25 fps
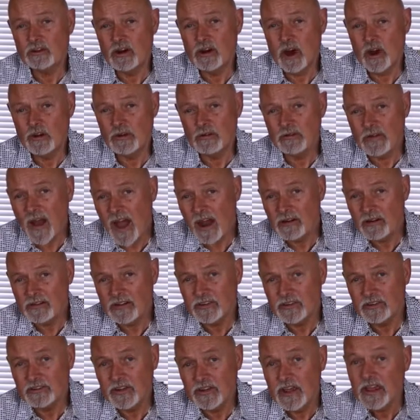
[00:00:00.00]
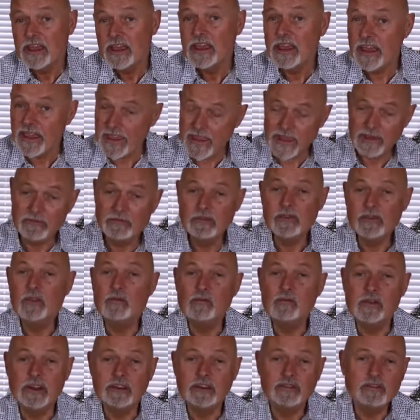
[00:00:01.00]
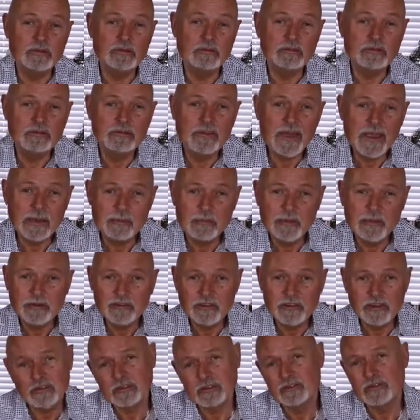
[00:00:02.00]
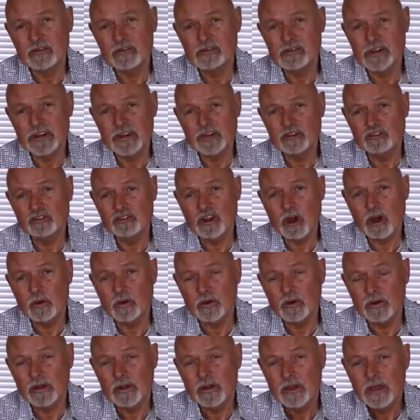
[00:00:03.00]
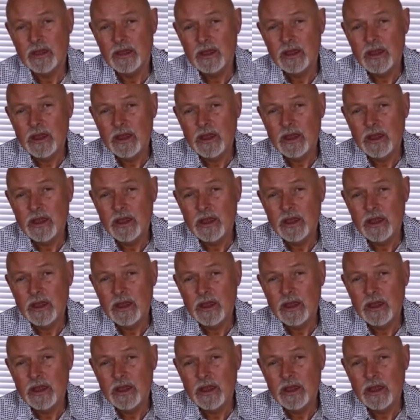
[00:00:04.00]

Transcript: coronavirus, even the rich and famous, as I've already shown.